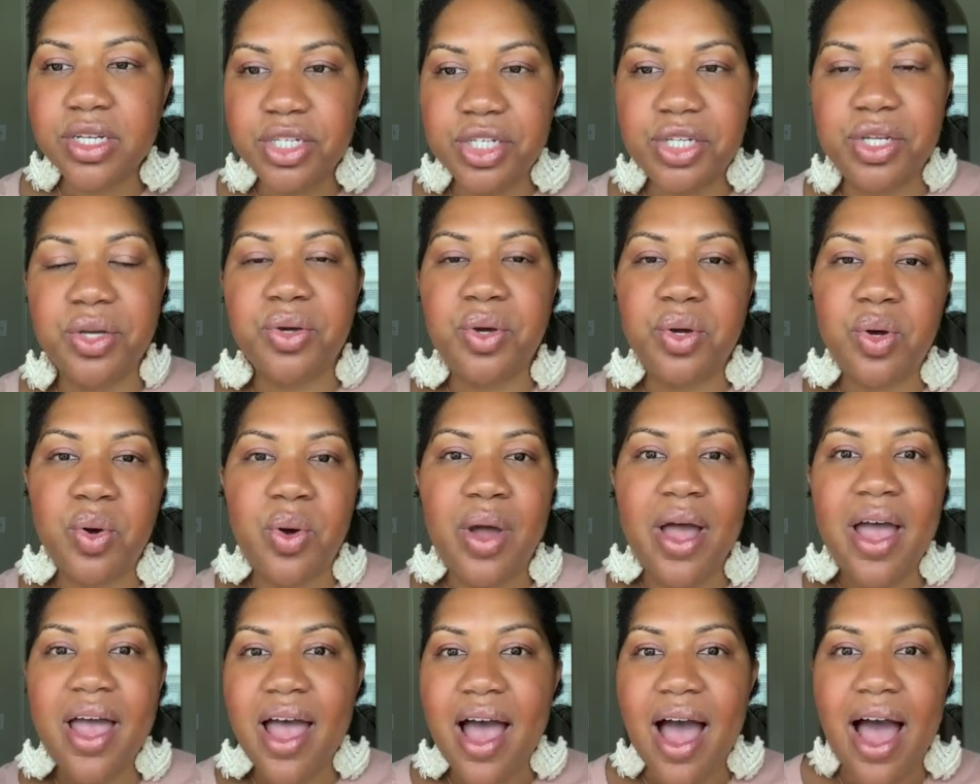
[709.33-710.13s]

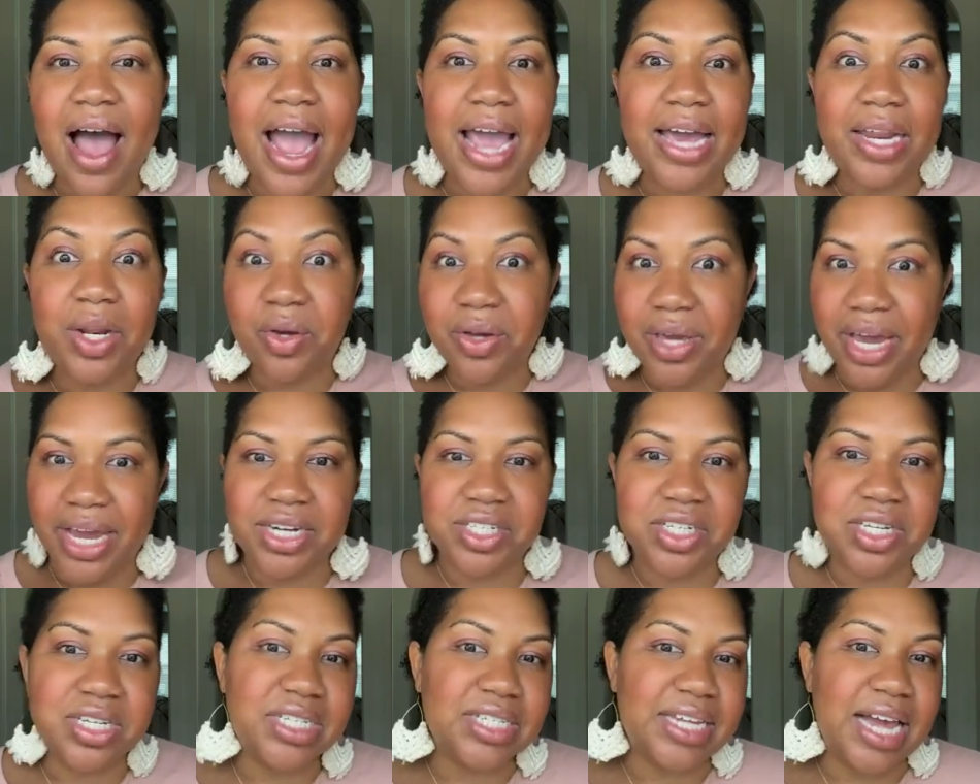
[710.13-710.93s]
2, I
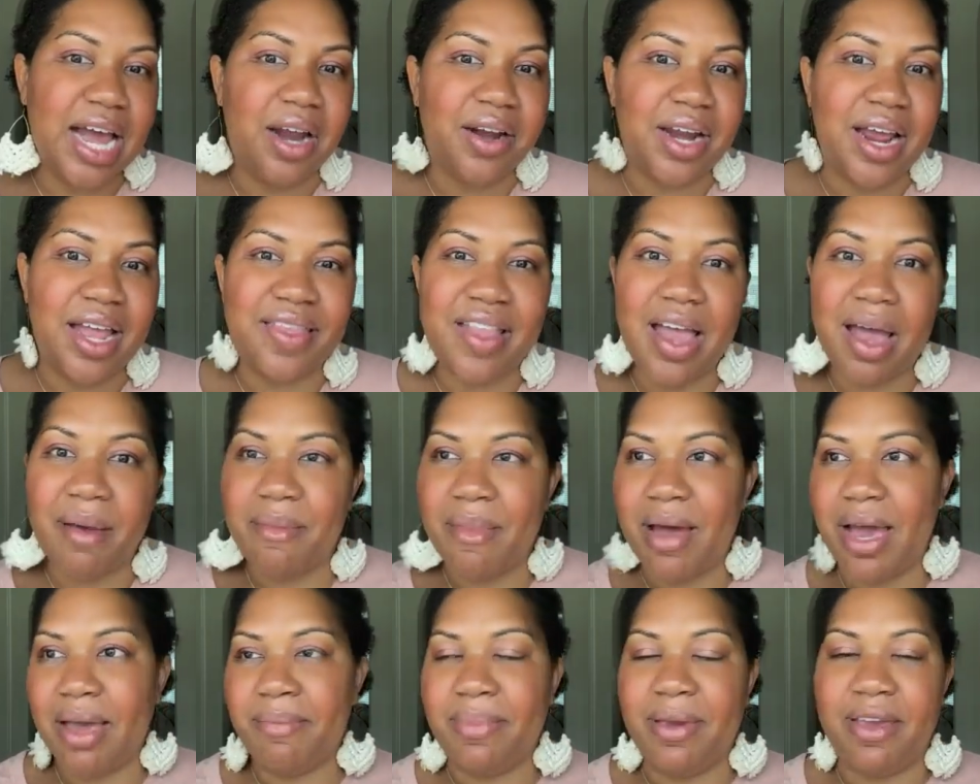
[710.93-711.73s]
location scout, and that
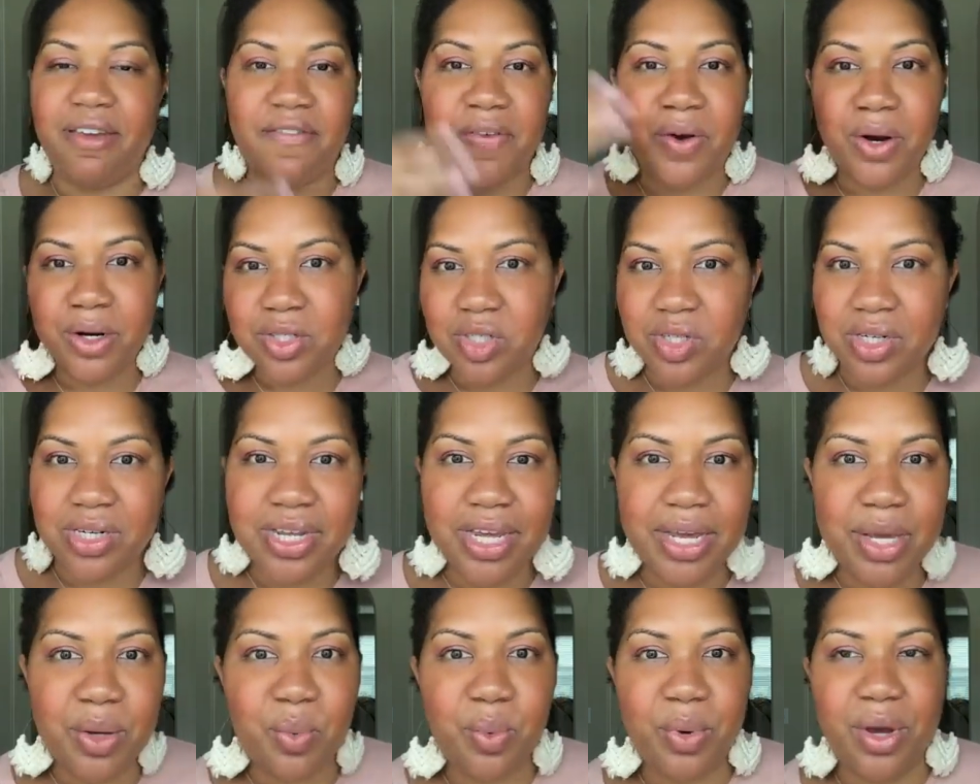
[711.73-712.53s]
might be
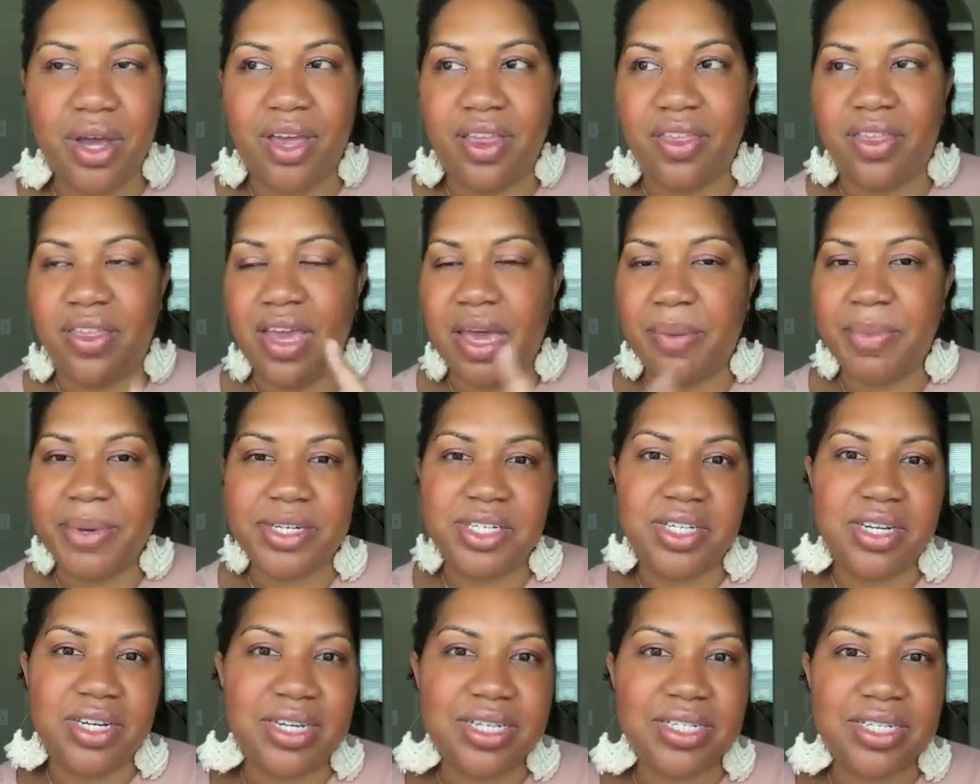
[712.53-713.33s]
virtually with
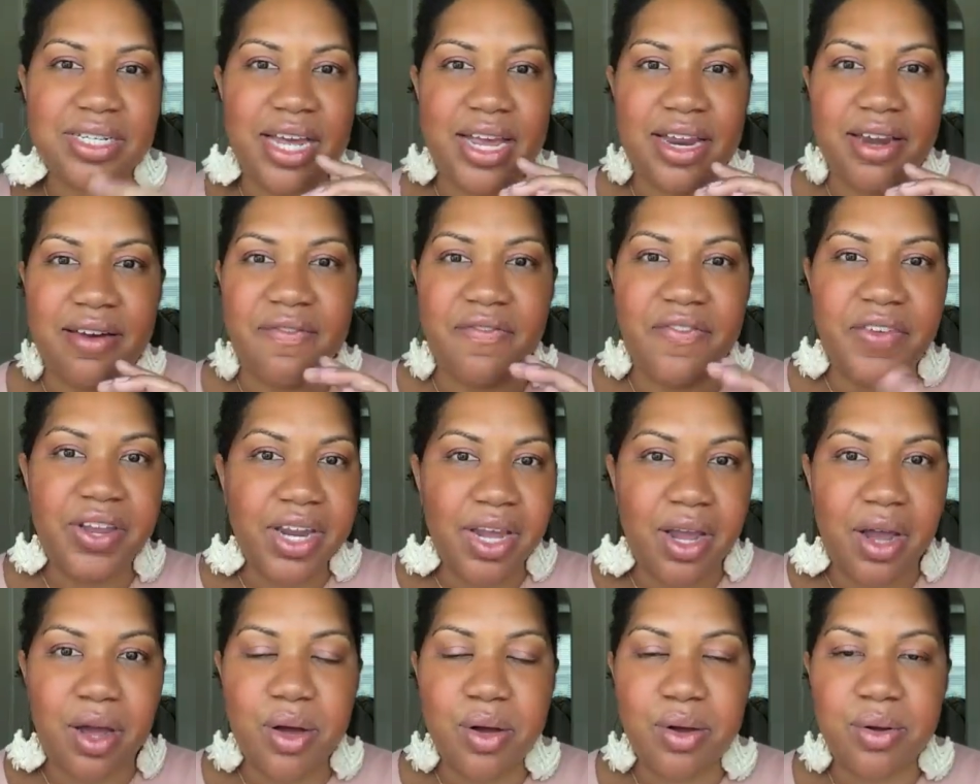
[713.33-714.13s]
images and
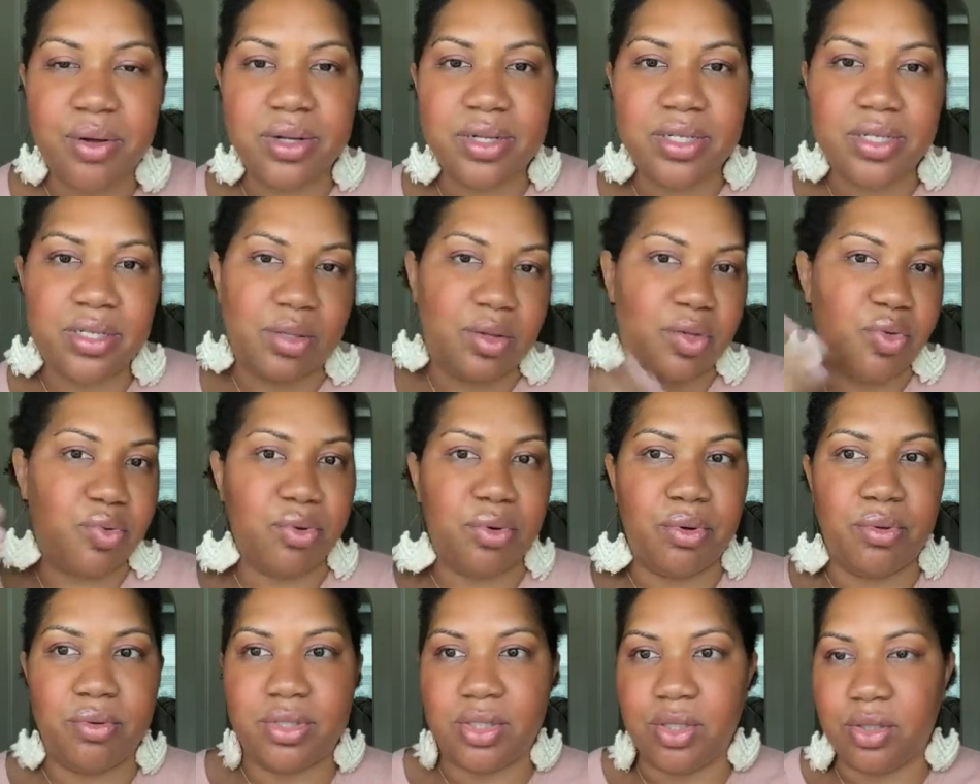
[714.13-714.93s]
videos
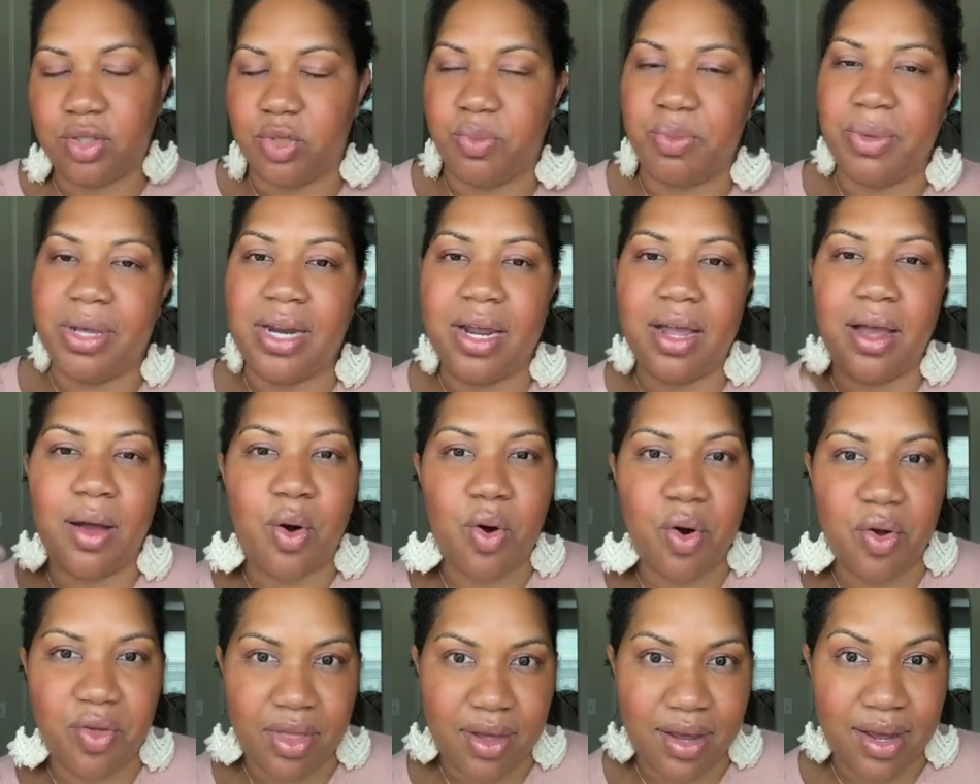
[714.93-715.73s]
through social media
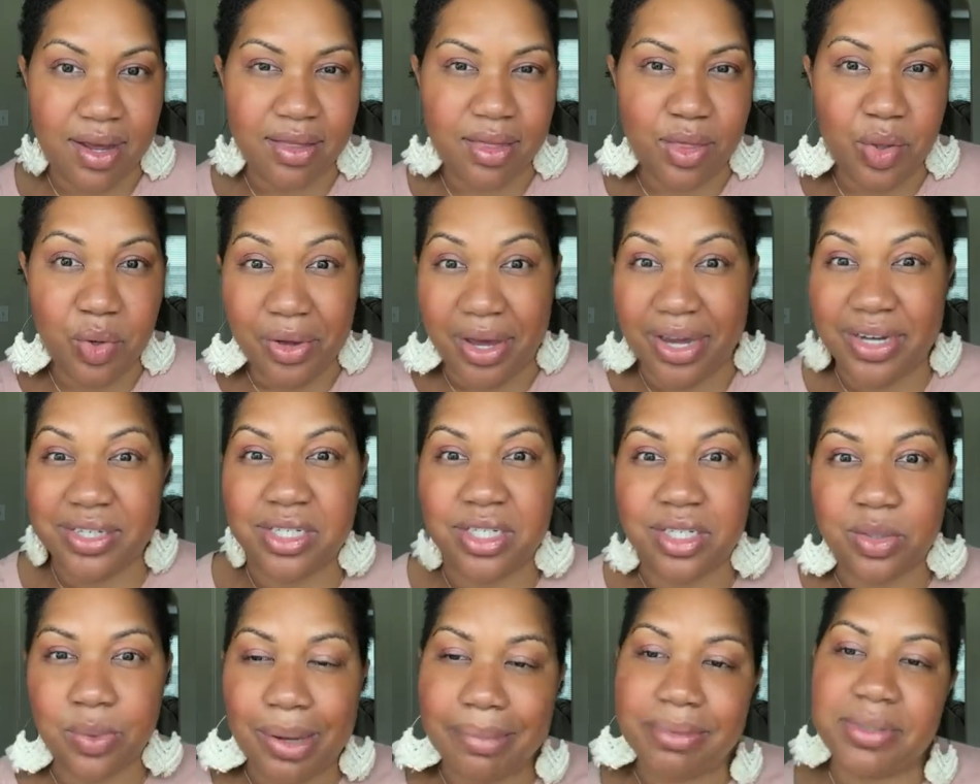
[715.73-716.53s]
or the
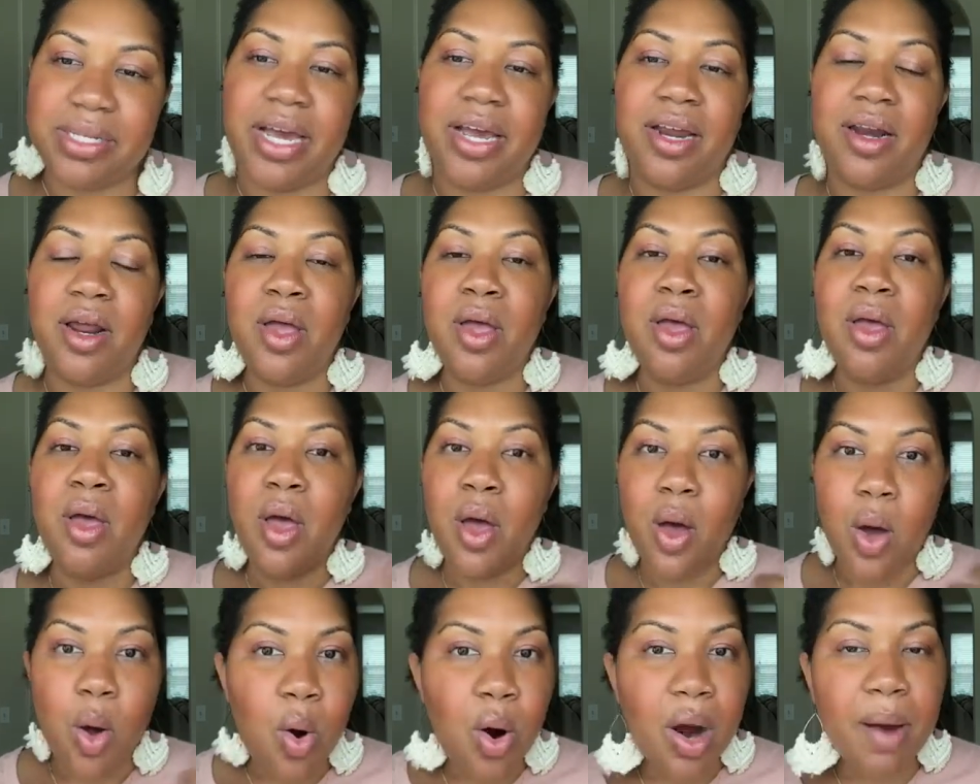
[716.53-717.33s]
location's website,
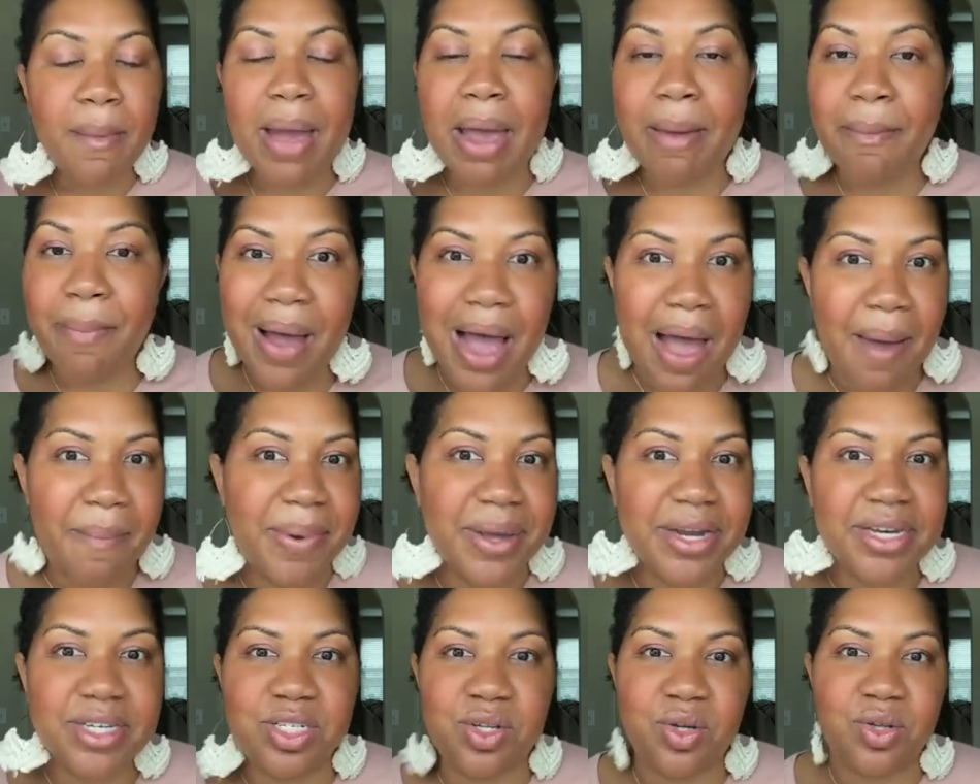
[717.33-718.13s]
or I might
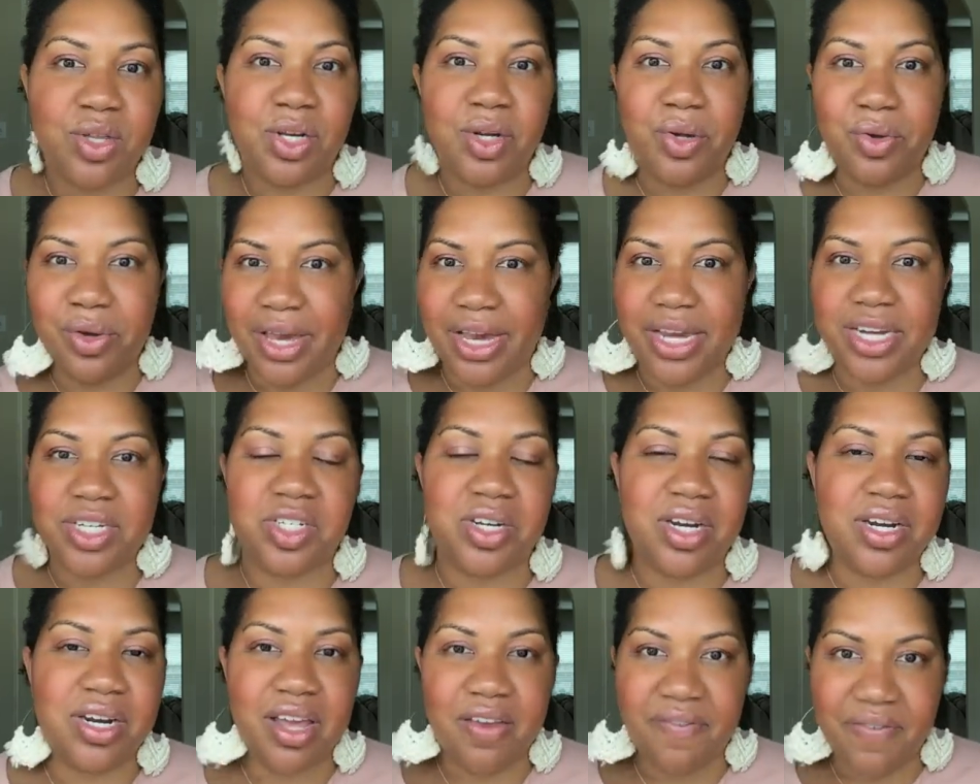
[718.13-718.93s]
pop into the
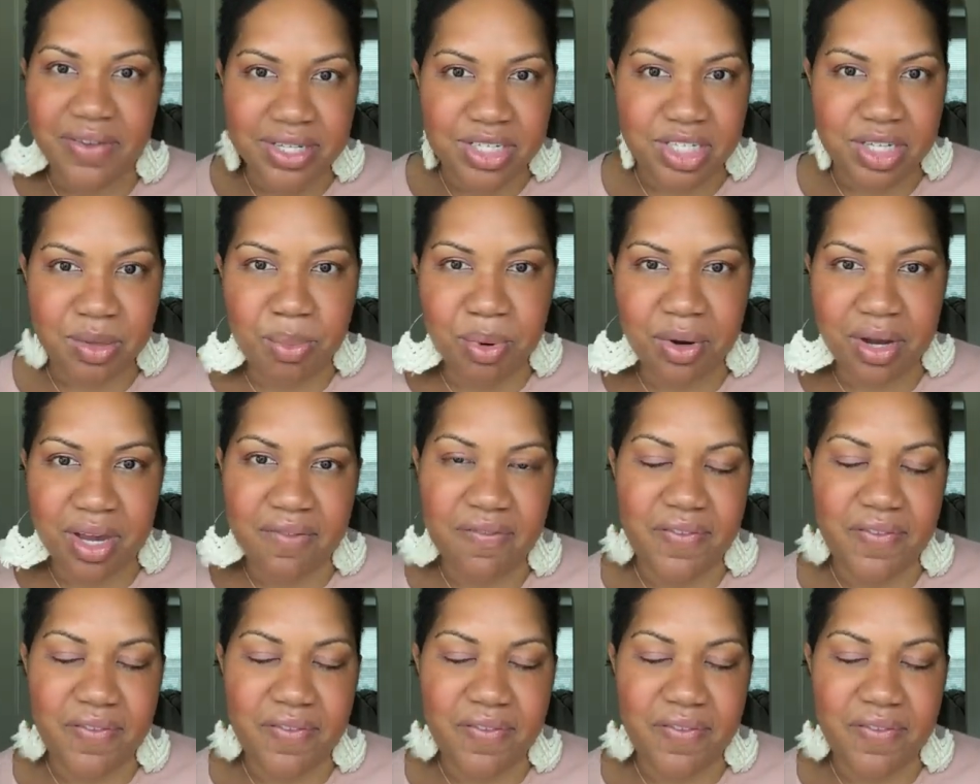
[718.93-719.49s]
location if it's super